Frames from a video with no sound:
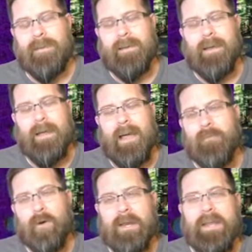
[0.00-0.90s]

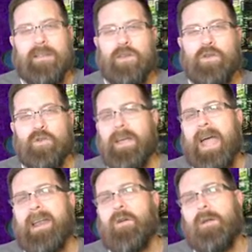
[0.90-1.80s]
I'm putting in the neutral
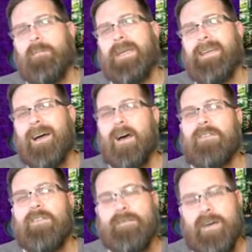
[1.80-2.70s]
category
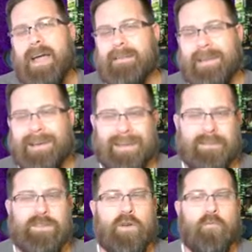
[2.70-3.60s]
because of the fact that it
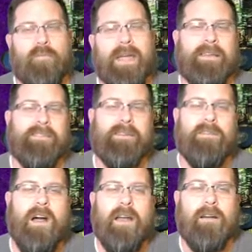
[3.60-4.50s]
is so mixed.
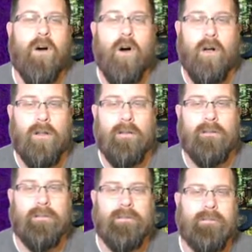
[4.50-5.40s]
They're not
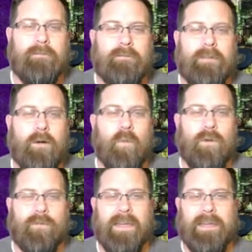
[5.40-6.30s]
all,
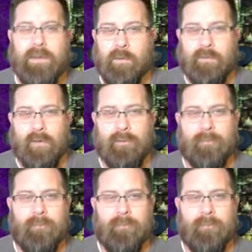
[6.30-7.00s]
we'll say useful.